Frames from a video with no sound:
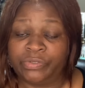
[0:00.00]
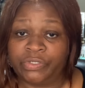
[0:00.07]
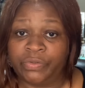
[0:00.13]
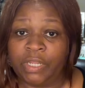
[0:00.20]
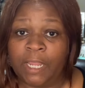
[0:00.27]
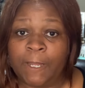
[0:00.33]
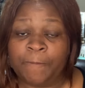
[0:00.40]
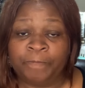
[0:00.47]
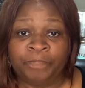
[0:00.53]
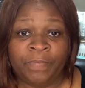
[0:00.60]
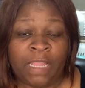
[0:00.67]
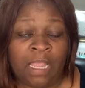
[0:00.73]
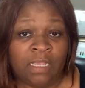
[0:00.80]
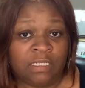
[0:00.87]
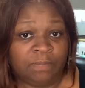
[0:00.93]
Okay,
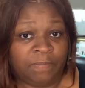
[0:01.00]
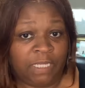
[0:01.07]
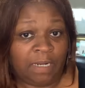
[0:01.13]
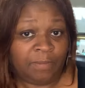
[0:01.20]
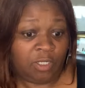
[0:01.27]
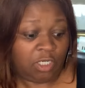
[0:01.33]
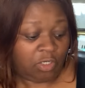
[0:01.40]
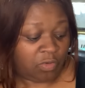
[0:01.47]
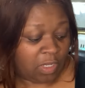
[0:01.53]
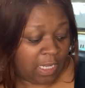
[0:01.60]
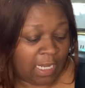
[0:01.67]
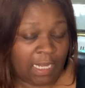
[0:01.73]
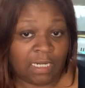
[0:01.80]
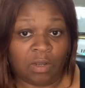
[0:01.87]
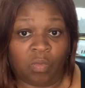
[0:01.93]
but I'm gonna go
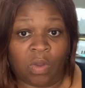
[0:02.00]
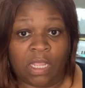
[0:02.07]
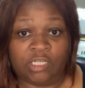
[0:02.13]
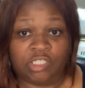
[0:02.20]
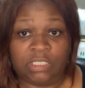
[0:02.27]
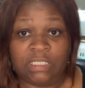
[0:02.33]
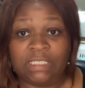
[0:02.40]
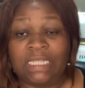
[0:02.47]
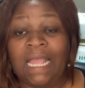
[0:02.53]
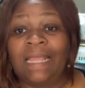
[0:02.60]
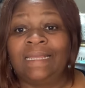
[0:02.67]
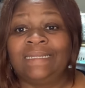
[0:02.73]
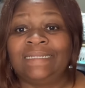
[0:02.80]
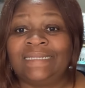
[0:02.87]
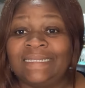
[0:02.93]
ahead and wash this
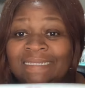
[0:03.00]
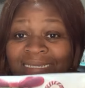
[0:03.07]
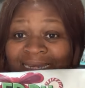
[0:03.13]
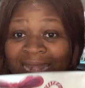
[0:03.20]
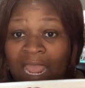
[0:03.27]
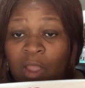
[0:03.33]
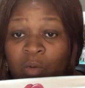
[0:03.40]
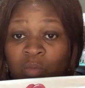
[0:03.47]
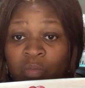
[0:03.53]
now.